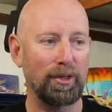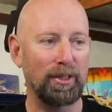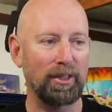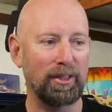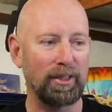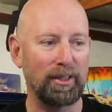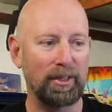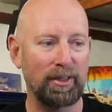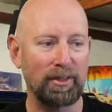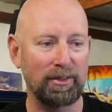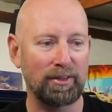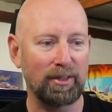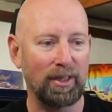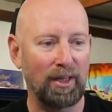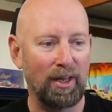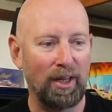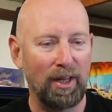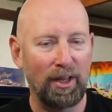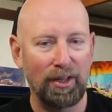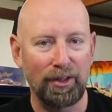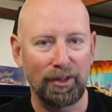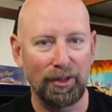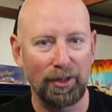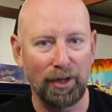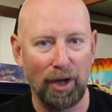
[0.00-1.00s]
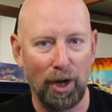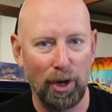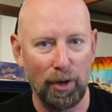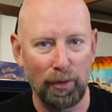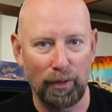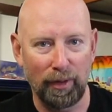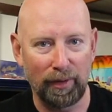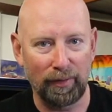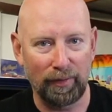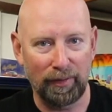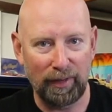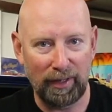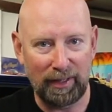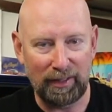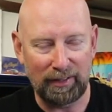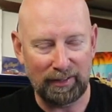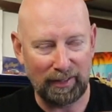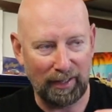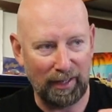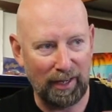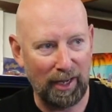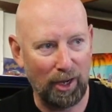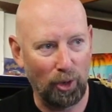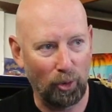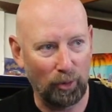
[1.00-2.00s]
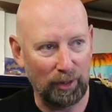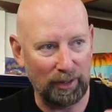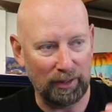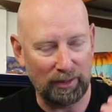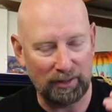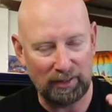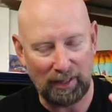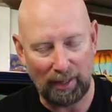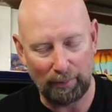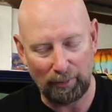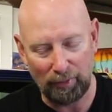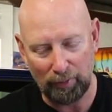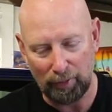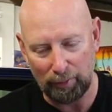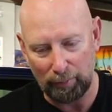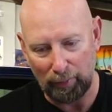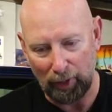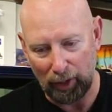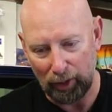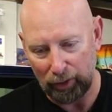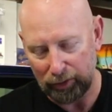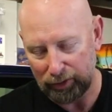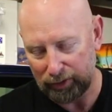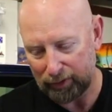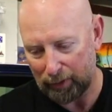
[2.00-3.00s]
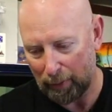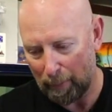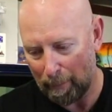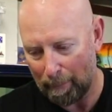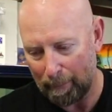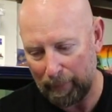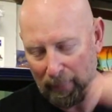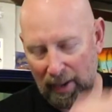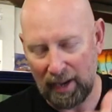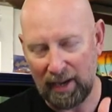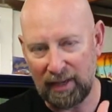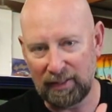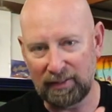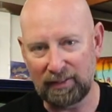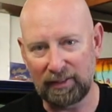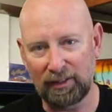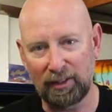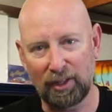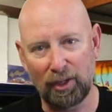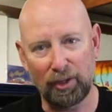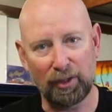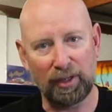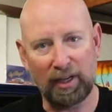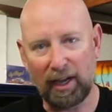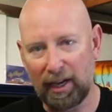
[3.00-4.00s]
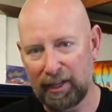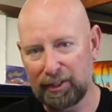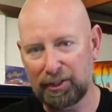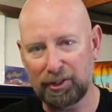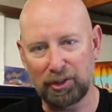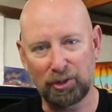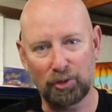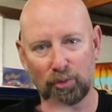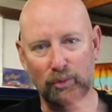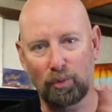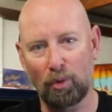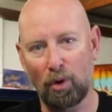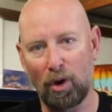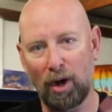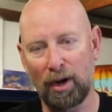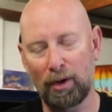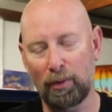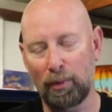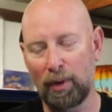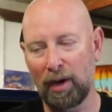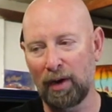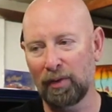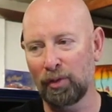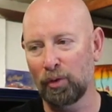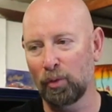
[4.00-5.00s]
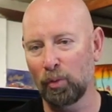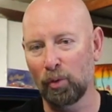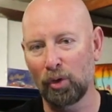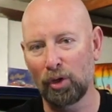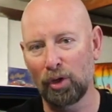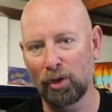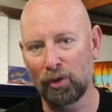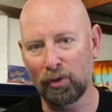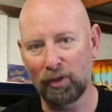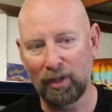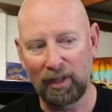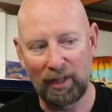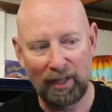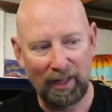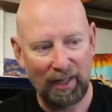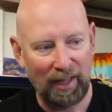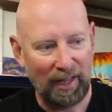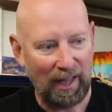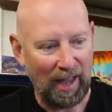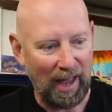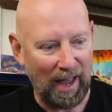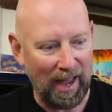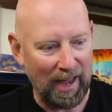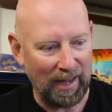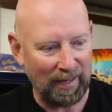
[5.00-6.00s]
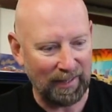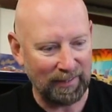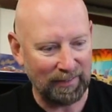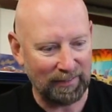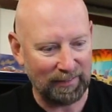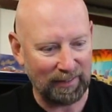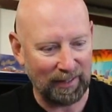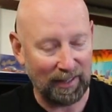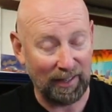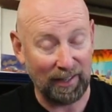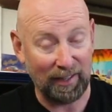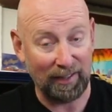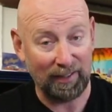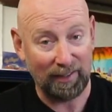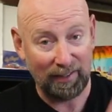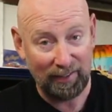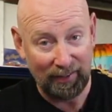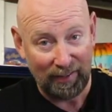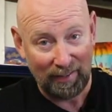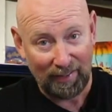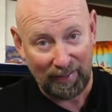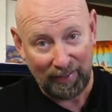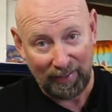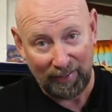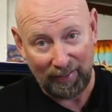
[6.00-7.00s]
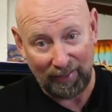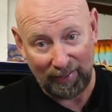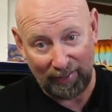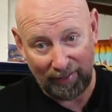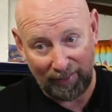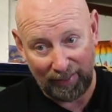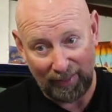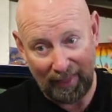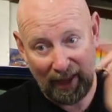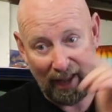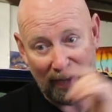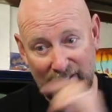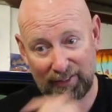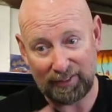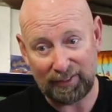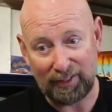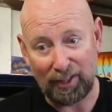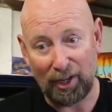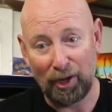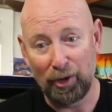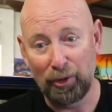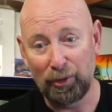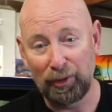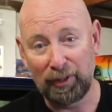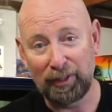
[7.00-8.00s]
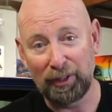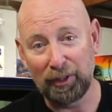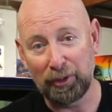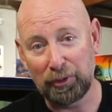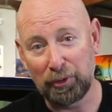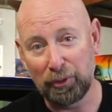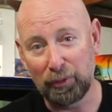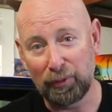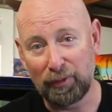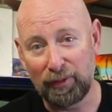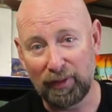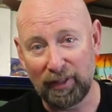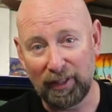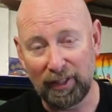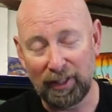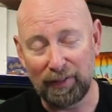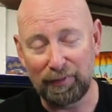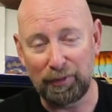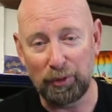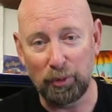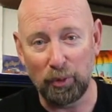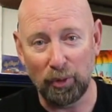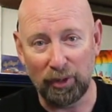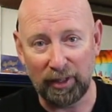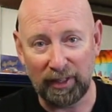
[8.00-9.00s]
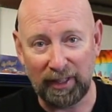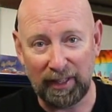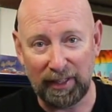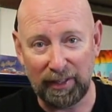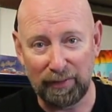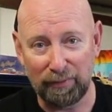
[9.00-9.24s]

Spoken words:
the years, you know that these are held in some of the most amazing locations right around the world, and that's only a good thing if you want to get